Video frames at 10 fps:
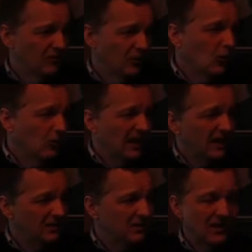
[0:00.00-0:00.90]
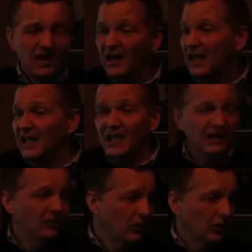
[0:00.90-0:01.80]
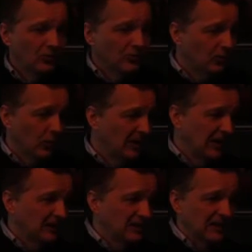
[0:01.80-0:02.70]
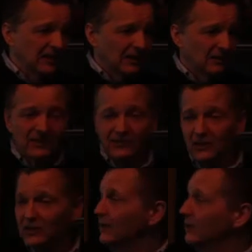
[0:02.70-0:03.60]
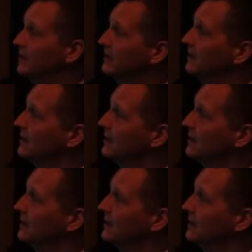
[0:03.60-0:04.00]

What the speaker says: 4 pages. I'd never go over 4 pages on that if I could help it.